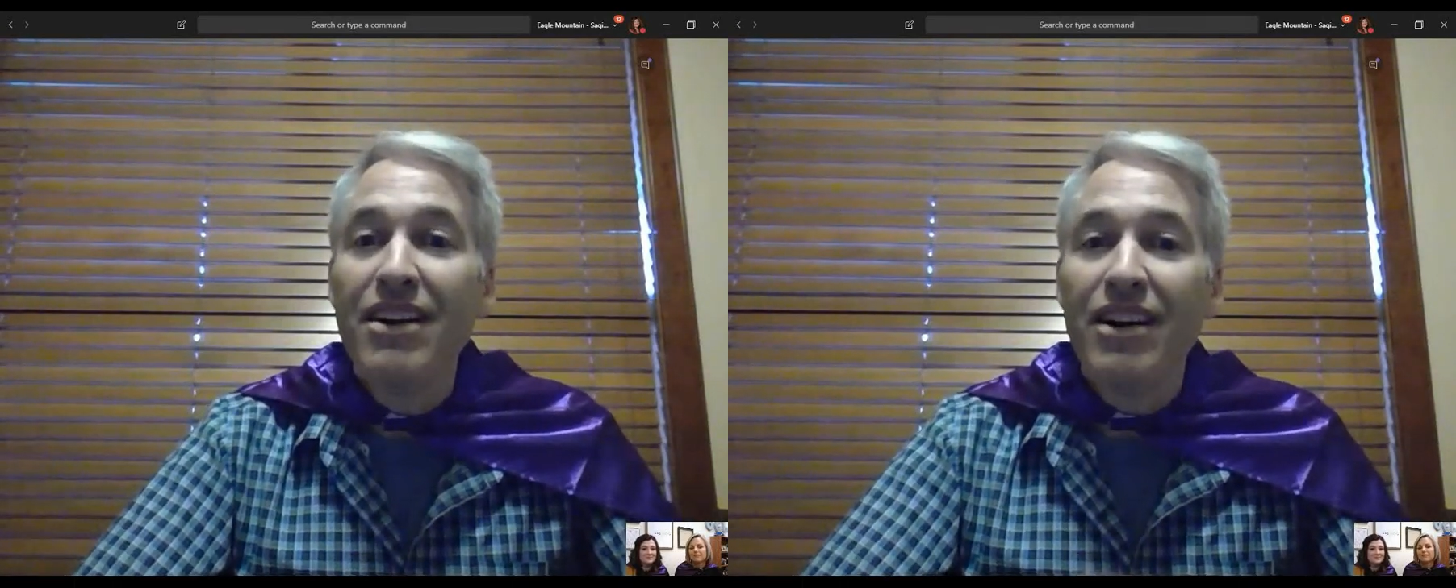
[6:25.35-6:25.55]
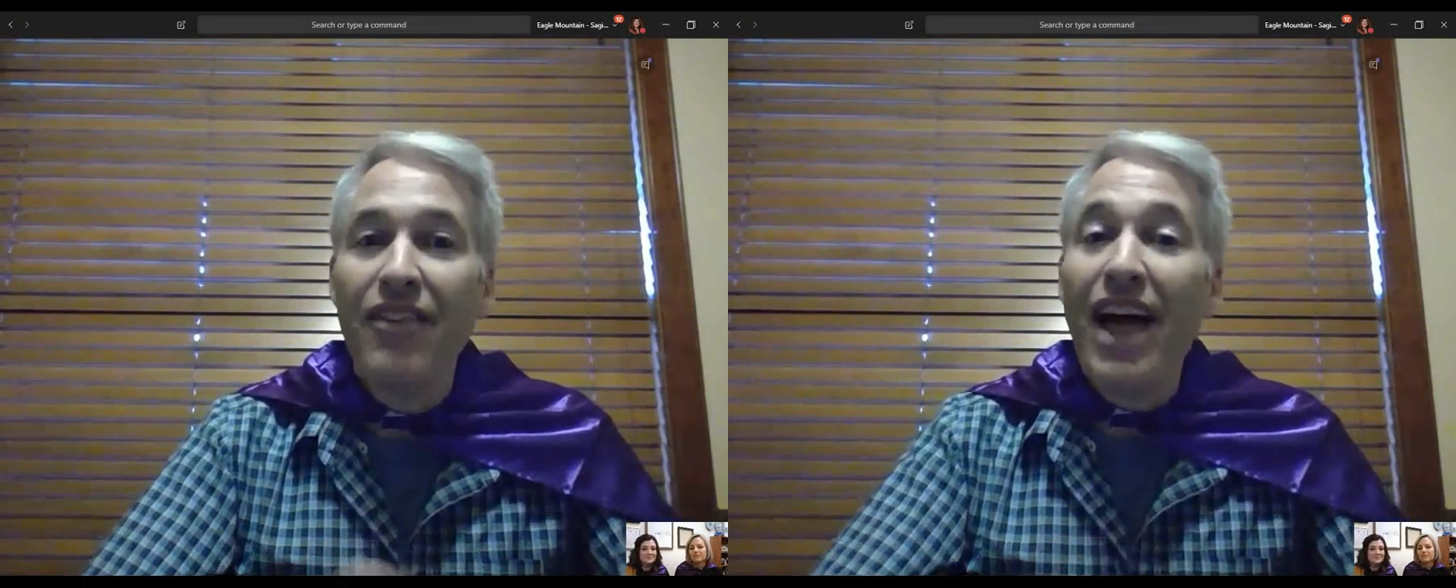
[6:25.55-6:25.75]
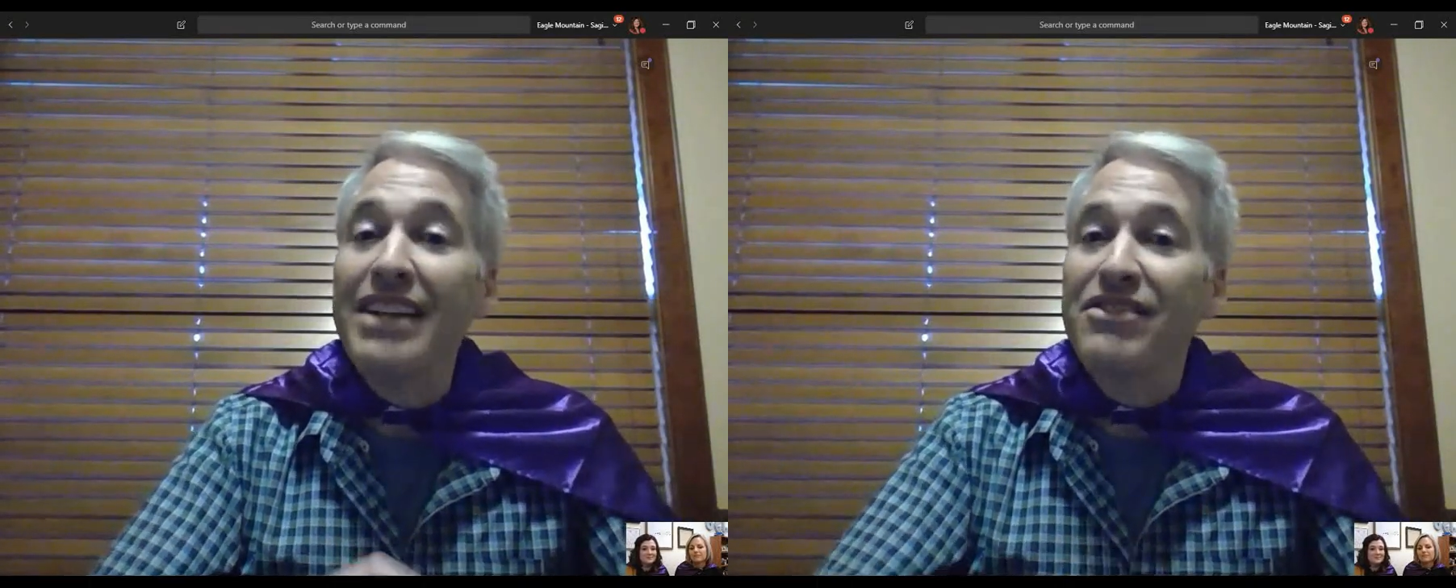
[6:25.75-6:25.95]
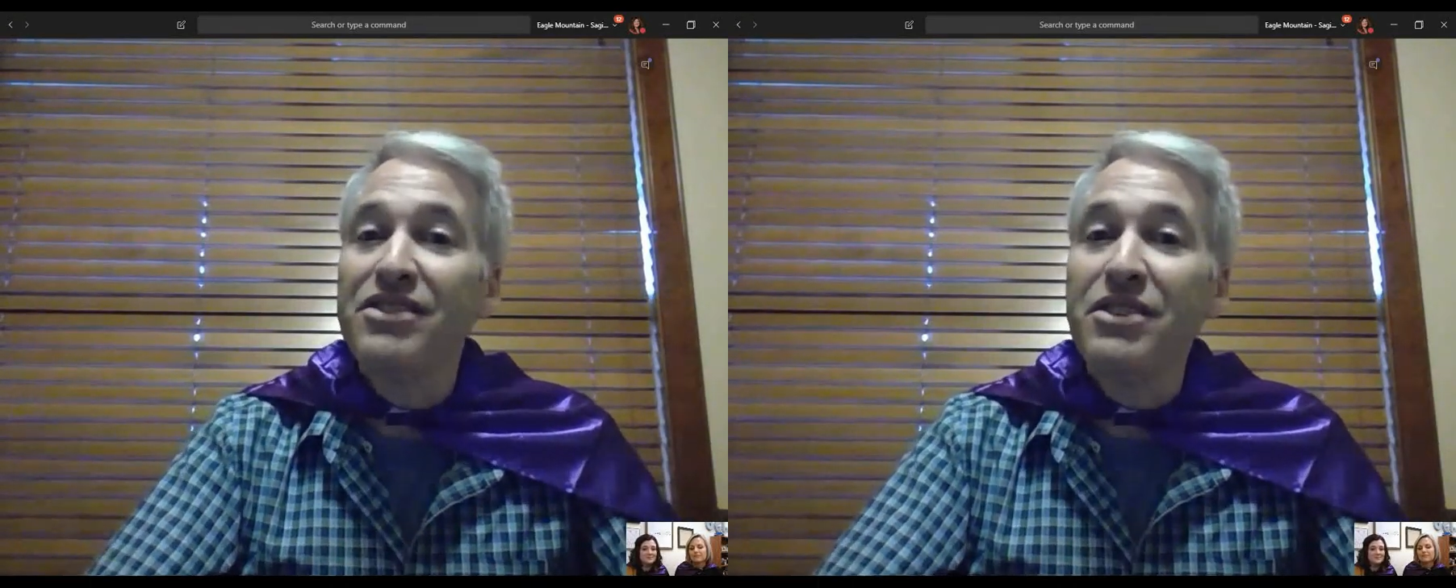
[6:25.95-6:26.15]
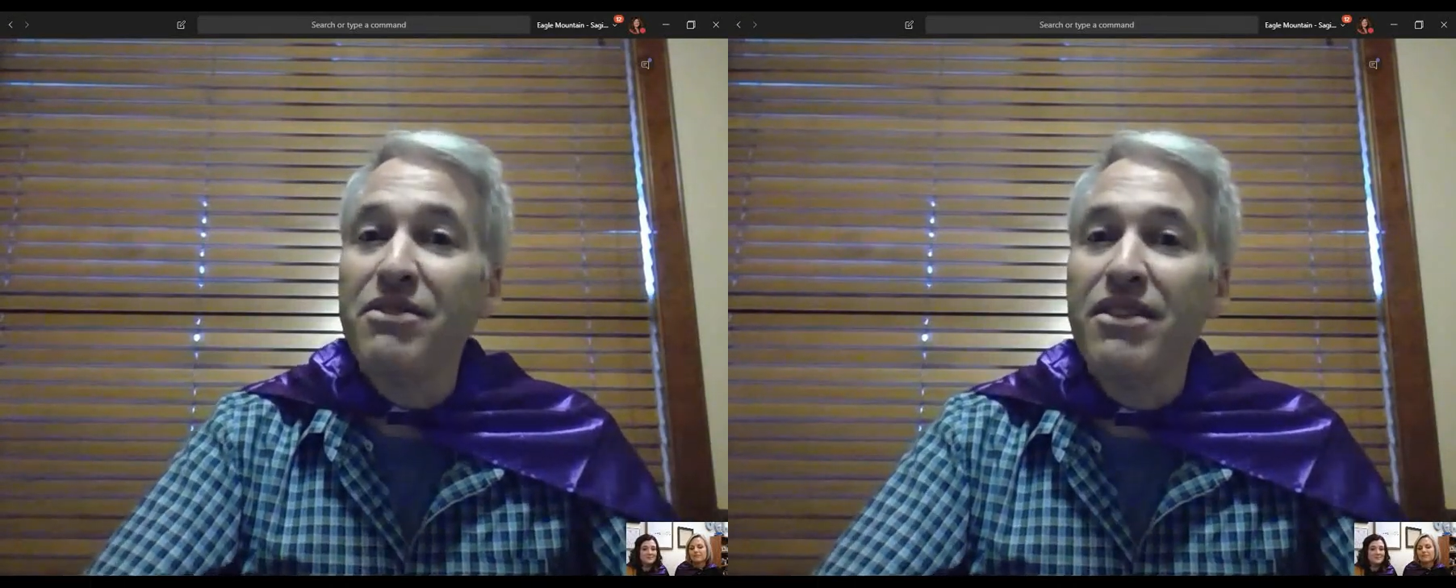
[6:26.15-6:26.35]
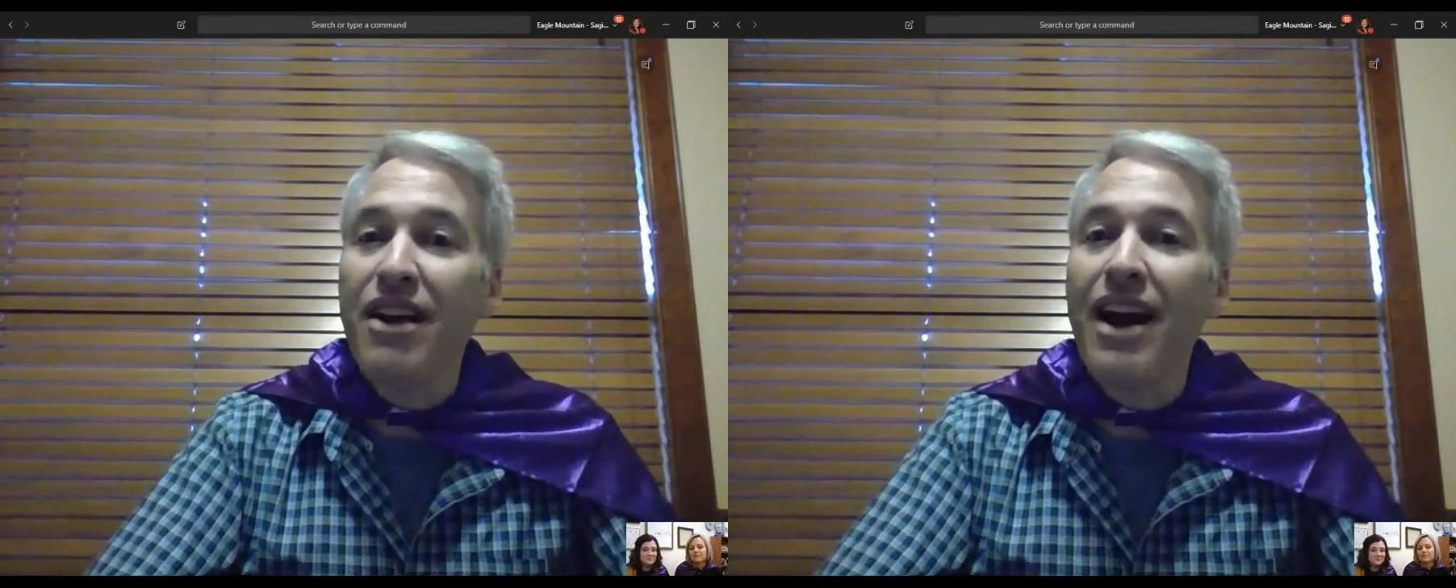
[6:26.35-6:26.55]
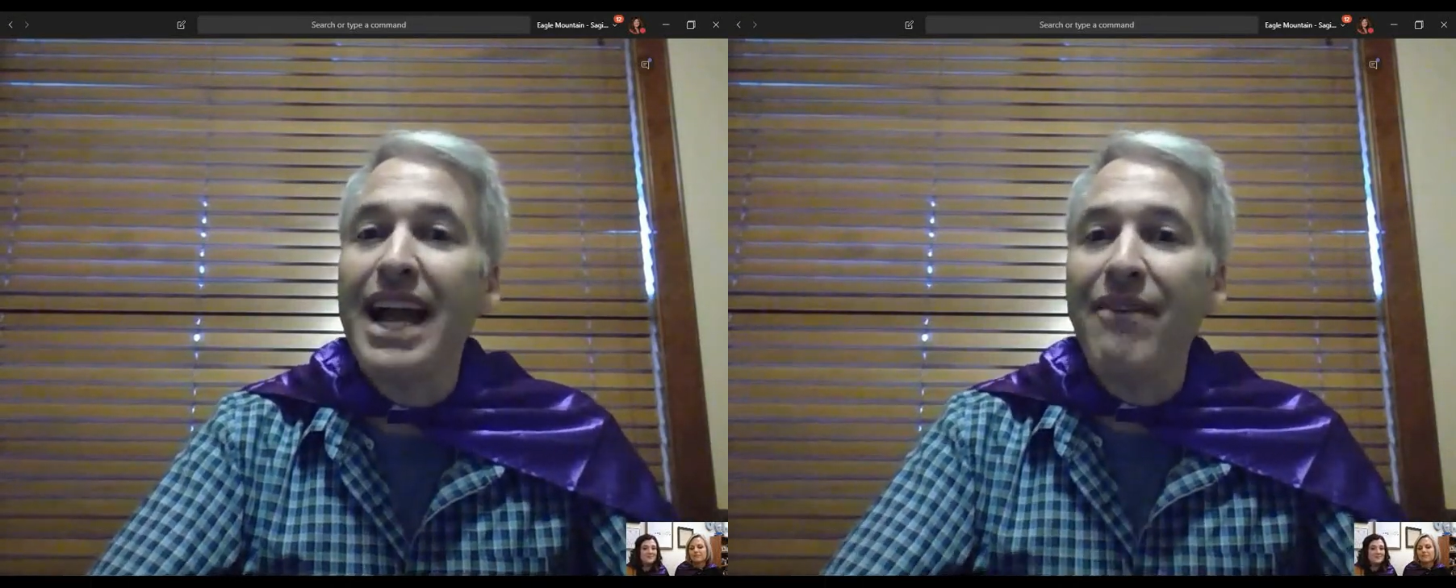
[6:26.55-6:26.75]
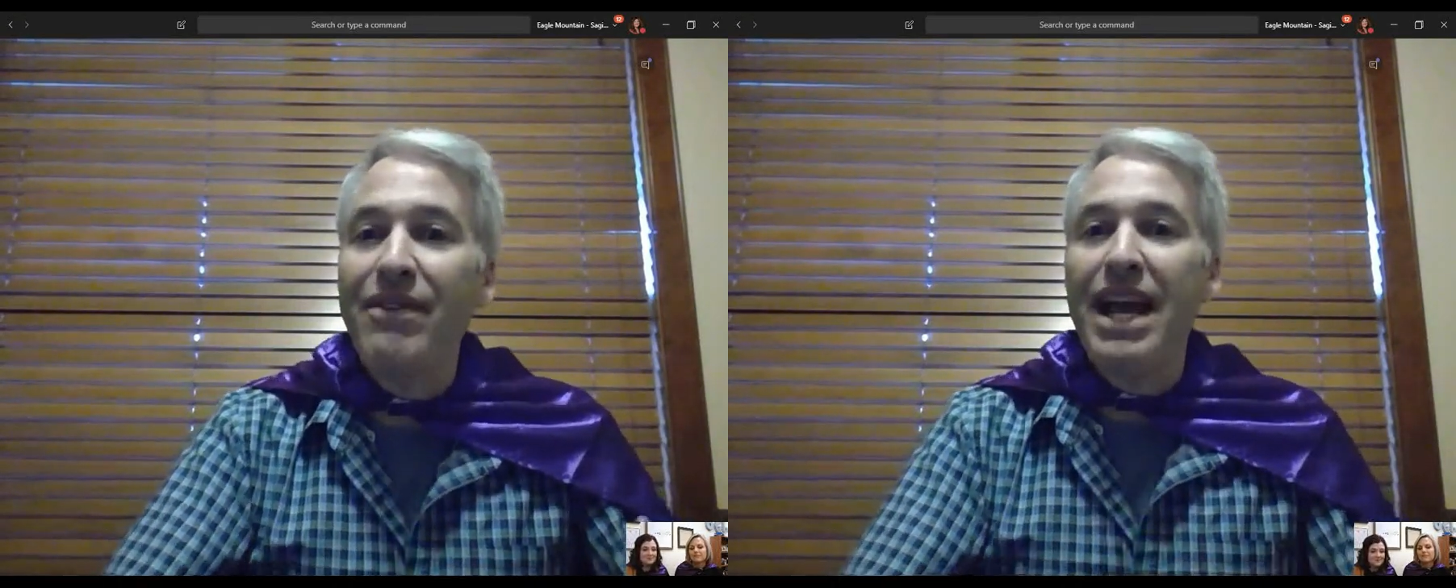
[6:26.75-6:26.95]
on that student not
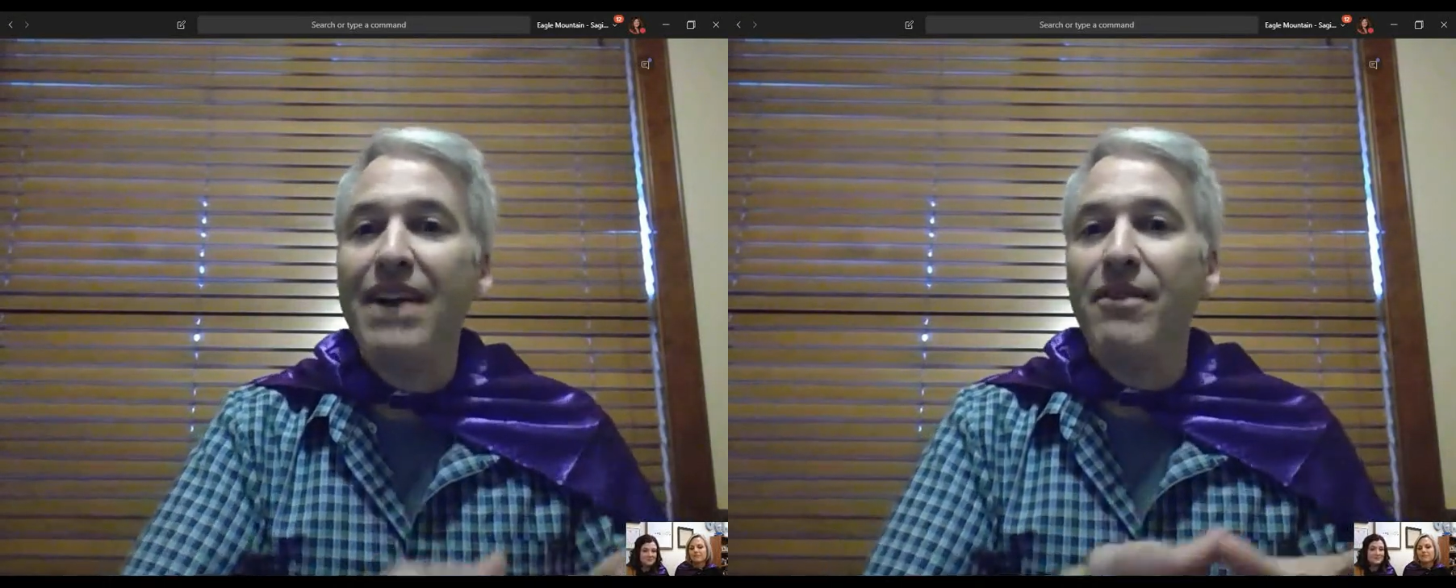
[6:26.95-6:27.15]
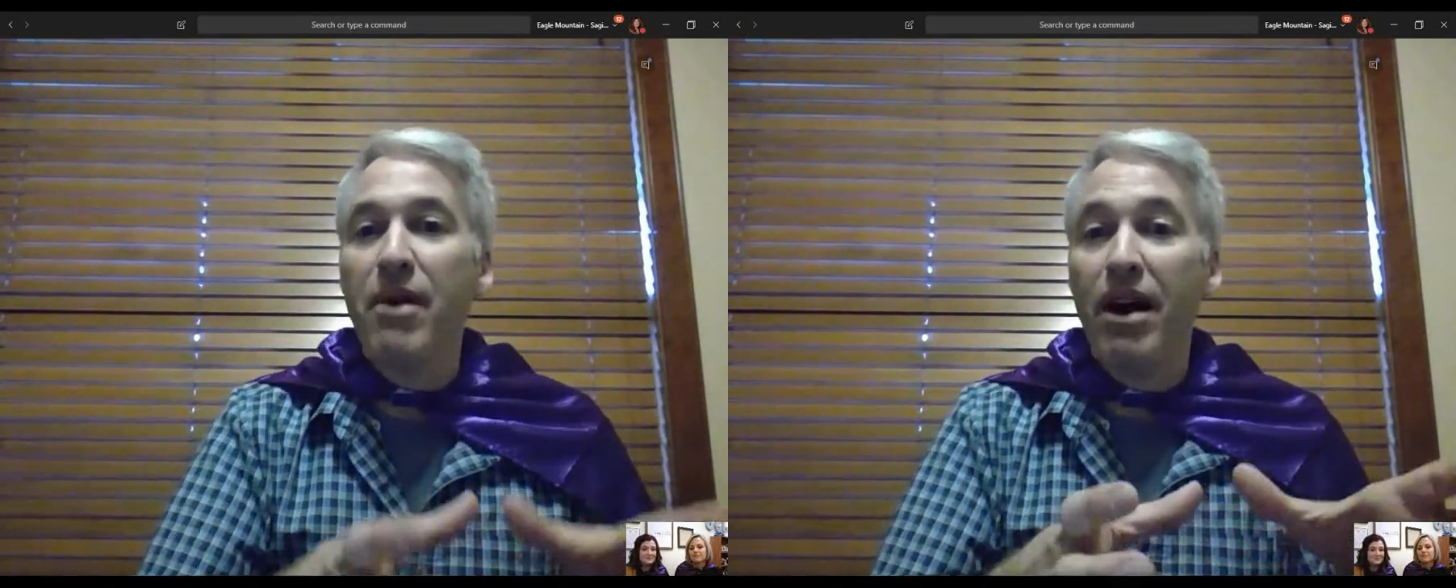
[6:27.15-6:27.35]
having to have